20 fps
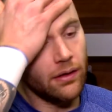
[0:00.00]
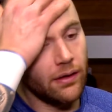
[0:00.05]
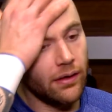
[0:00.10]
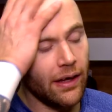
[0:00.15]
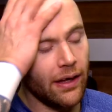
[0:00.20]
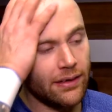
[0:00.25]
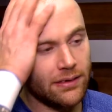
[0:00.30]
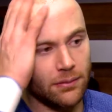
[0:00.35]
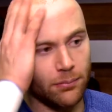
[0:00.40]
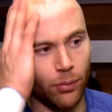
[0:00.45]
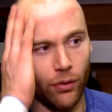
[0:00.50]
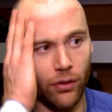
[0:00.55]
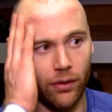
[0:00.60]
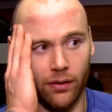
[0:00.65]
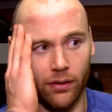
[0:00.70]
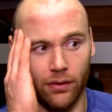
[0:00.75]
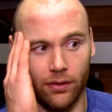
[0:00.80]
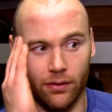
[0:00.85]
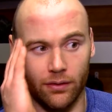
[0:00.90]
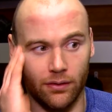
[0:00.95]
Yeah, it's
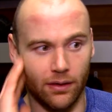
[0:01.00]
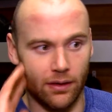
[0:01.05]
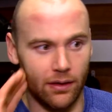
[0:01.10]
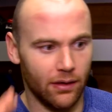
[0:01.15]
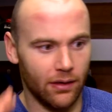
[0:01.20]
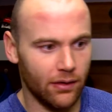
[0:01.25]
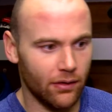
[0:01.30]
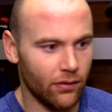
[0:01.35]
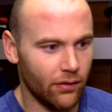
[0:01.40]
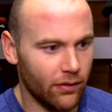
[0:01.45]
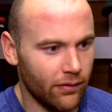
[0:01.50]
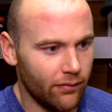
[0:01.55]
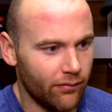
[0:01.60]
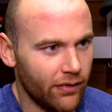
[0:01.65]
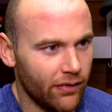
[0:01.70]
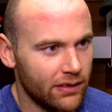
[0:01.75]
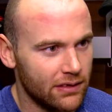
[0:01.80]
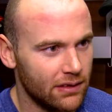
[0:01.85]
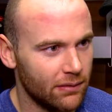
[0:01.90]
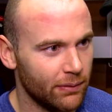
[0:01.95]
important. In order for
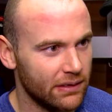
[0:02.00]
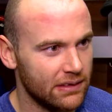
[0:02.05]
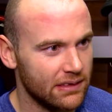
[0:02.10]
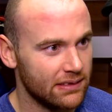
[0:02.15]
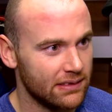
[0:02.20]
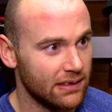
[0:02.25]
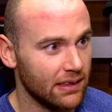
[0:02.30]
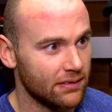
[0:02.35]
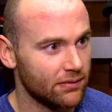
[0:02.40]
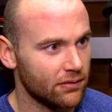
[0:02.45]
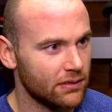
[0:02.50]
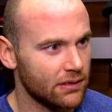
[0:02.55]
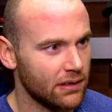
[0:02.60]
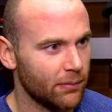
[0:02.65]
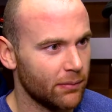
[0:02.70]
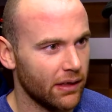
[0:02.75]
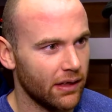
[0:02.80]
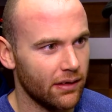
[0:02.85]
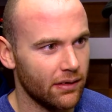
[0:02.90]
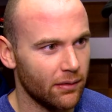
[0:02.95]
us to be a successful team
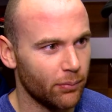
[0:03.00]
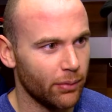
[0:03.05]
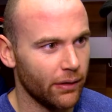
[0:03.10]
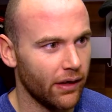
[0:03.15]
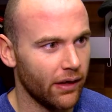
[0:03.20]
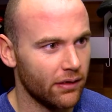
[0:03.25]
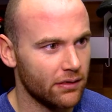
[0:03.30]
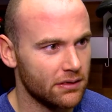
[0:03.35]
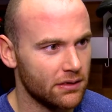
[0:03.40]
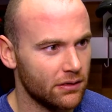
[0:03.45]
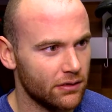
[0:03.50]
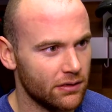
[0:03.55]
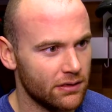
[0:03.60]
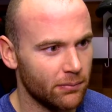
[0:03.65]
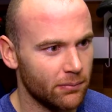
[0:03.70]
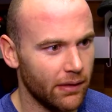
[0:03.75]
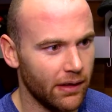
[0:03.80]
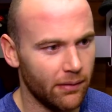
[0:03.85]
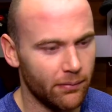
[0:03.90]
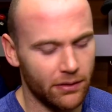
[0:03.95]
and get in the playoffs and do some
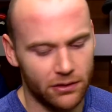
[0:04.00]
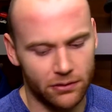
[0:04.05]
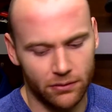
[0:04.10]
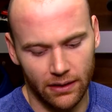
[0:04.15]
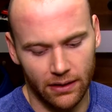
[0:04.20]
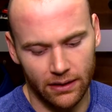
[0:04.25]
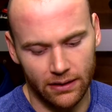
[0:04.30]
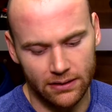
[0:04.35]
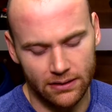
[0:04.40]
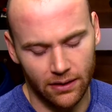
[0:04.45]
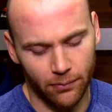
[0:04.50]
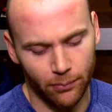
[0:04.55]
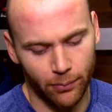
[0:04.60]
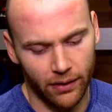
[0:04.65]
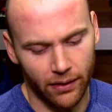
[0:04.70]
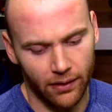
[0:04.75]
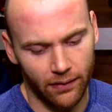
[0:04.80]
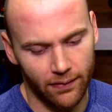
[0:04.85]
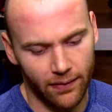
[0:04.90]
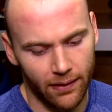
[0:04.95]
damage, we need to start
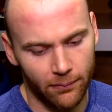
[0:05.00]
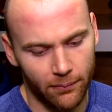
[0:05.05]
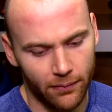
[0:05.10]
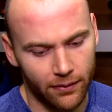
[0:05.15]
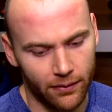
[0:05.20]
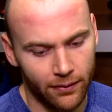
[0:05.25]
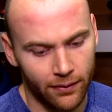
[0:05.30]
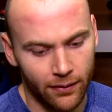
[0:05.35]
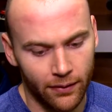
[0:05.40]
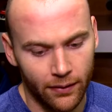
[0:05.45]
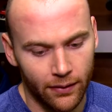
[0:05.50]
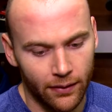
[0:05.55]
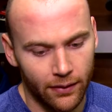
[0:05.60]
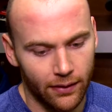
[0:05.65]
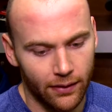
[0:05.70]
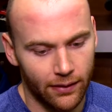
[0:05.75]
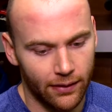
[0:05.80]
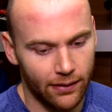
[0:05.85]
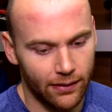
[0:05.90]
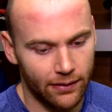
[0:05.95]
beating them. And
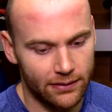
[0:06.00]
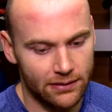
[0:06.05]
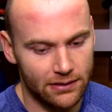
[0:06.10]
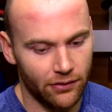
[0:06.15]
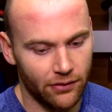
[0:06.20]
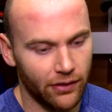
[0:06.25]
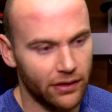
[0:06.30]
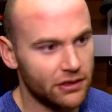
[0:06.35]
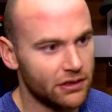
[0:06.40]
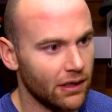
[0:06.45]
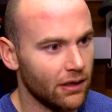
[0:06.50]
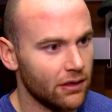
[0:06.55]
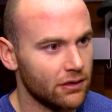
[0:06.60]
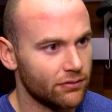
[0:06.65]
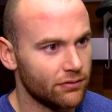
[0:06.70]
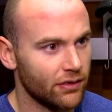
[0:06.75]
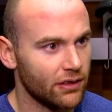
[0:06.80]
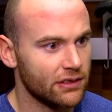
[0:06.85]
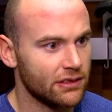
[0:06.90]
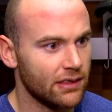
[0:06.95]
it's a great challenge
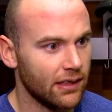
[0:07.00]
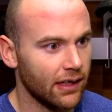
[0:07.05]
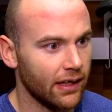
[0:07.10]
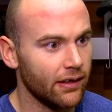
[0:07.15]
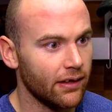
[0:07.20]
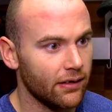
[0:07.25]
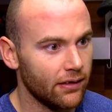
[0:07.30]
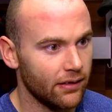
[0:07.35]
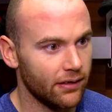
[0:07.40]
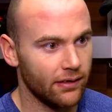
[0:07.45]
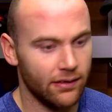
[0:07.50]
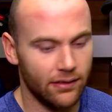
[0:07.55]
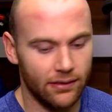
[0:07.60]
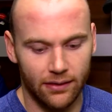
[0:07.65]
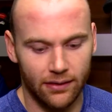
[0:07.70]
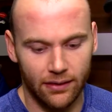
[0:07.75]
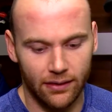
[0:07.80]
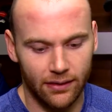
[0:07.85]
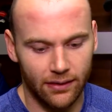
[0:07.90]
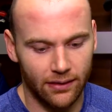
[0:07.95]
for us tonight, and
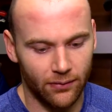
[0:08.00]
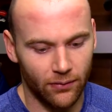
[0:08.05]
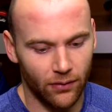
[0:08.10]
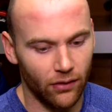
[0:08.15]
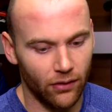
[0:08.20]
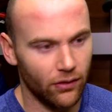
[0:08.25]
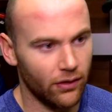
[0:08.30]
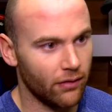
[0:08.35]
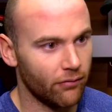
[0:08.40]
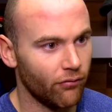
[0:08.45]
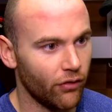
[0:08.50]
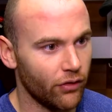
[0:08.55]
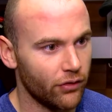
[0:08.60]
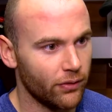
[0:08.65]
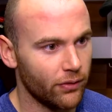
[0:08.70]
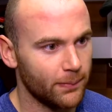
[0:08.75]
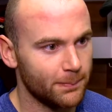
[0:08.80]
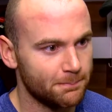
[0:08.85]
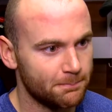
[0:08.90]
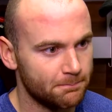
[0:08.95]
we're all looking forward to
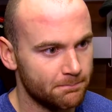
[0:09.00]
it.